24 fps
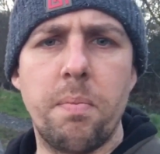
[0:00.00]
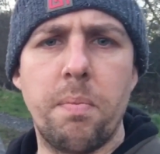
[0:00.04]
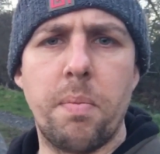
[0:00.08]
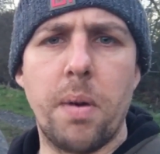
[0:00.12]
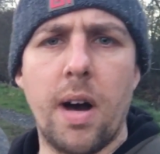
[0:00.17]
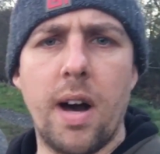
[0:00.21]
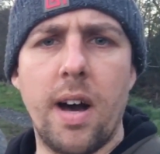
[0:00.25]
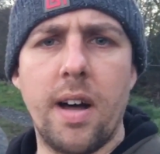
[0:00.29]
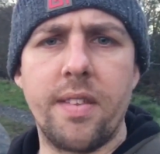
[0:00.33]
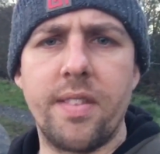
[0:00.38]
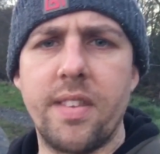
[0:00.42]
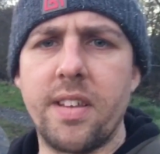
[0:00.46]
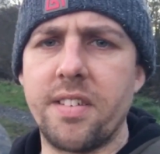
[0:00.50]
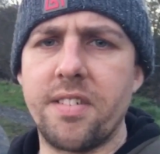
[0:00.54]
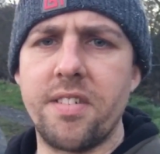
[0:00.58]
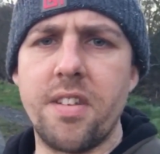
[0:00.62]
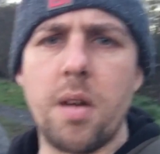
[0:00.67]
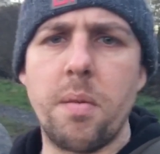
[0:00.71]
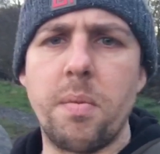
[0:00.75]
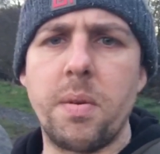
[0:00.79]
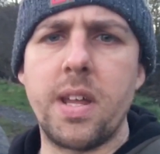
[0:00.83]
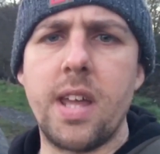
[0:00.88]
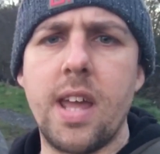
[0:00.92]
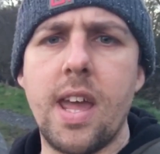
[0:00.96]
but there's
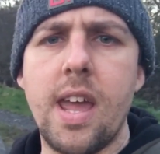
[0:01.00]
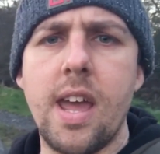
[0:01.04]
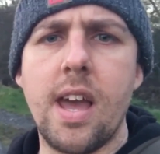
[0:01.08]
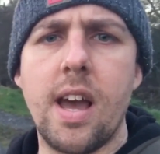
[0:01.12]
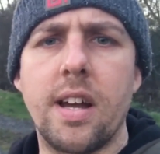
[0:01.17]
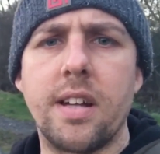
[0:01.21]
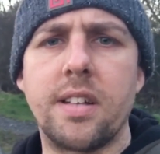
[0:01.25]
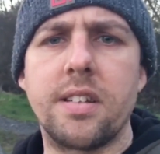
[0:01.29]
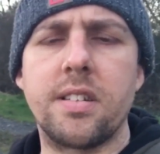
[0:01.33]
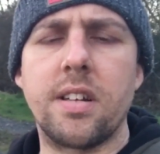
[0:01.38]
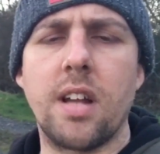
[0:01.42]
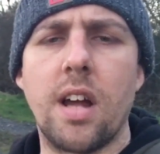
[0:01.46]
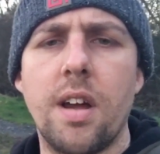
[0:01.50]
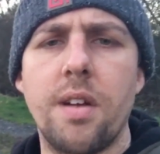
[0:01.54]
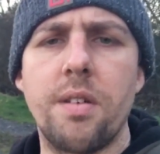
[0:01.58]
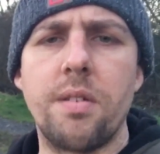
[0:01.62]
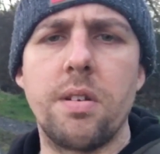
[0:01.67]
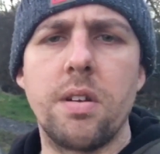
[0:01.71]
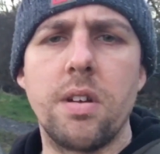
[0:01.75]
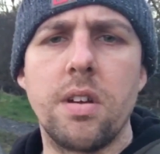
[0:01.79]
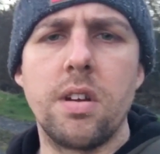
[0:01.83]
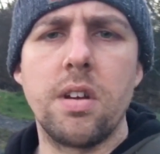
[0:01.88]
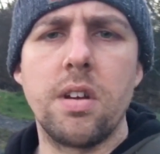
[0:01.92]
nobody here, so